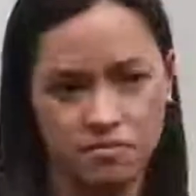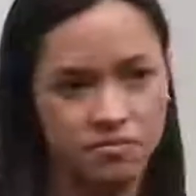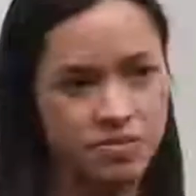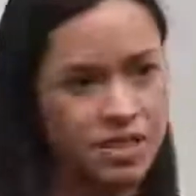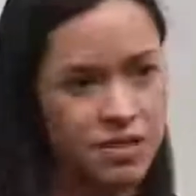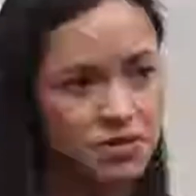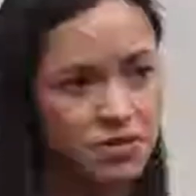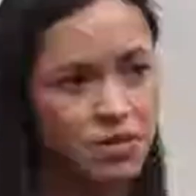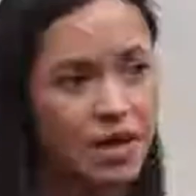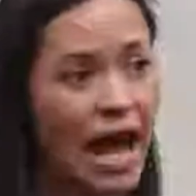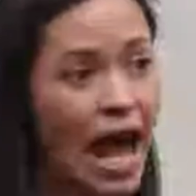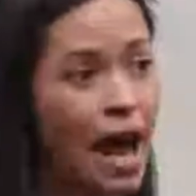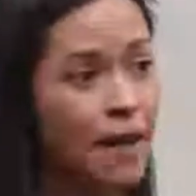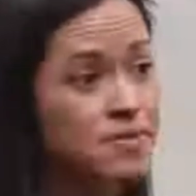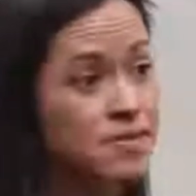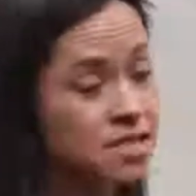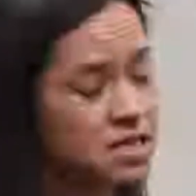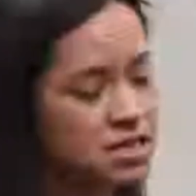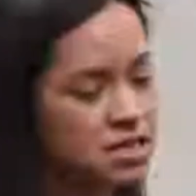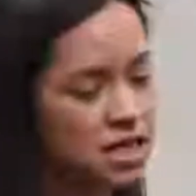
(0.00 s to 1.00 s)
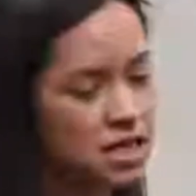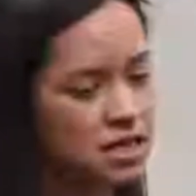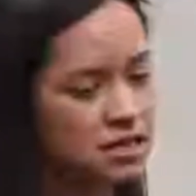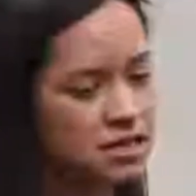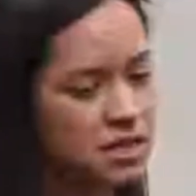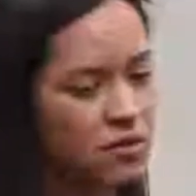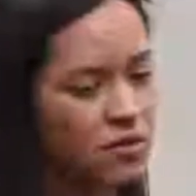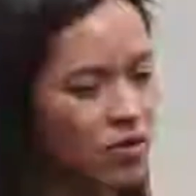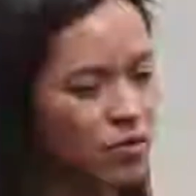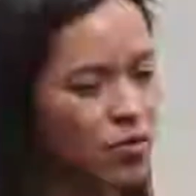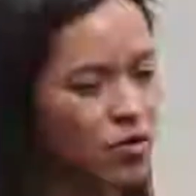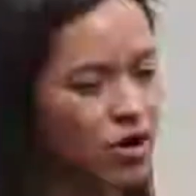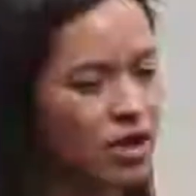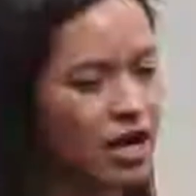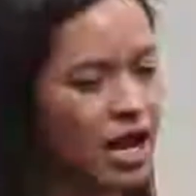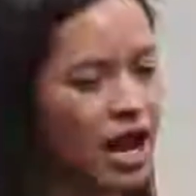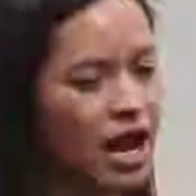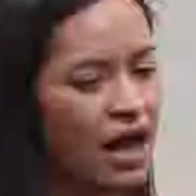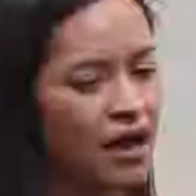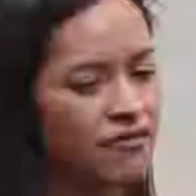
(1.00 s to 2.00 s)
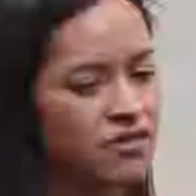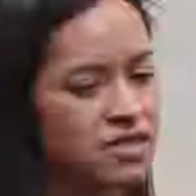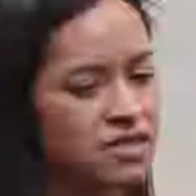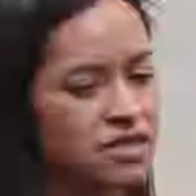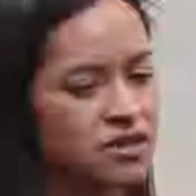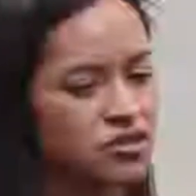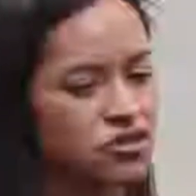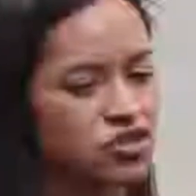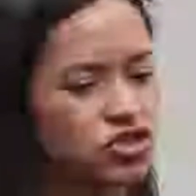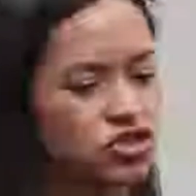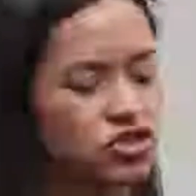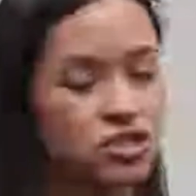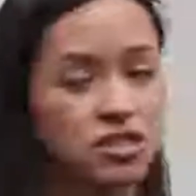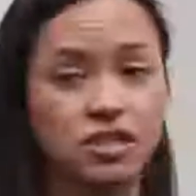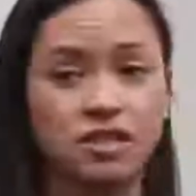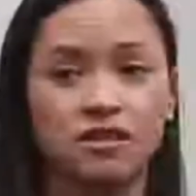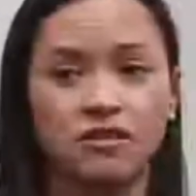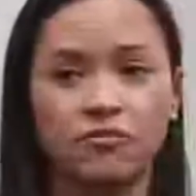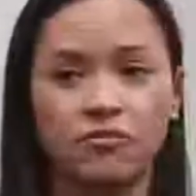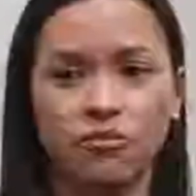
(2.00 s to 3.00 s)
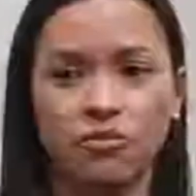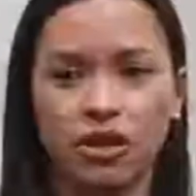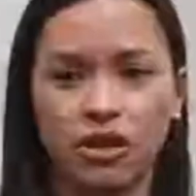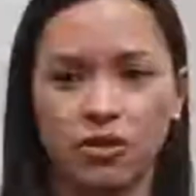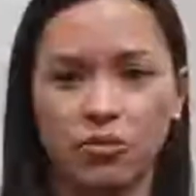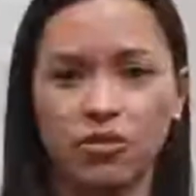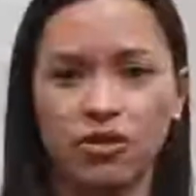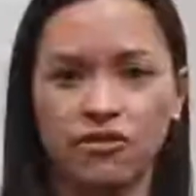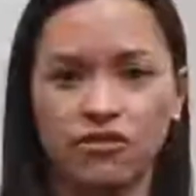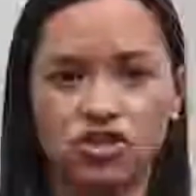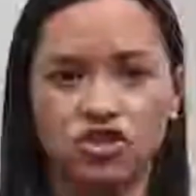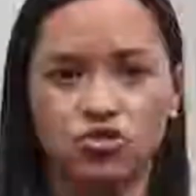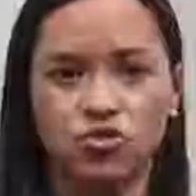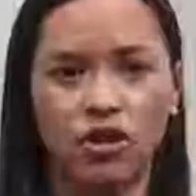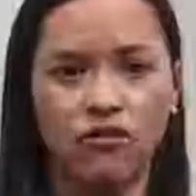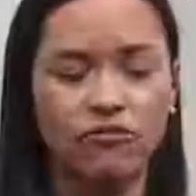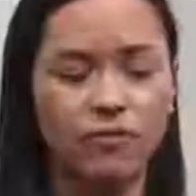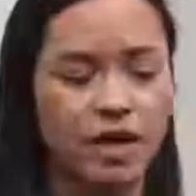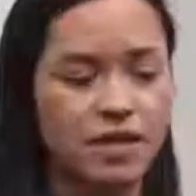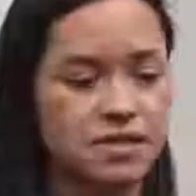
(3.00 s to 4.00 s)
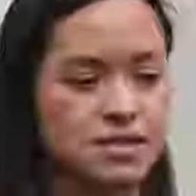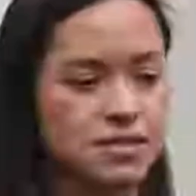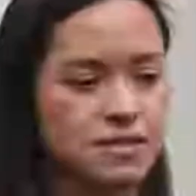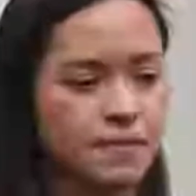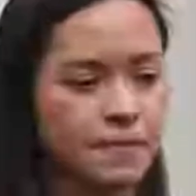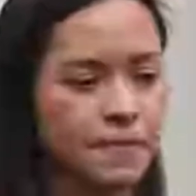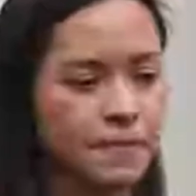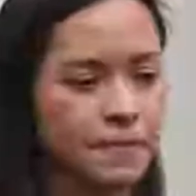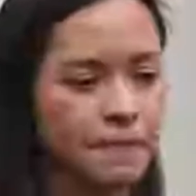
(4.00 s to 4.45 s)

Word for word: seem to be absent as they report not having seen their children in the, in the previous 12 months.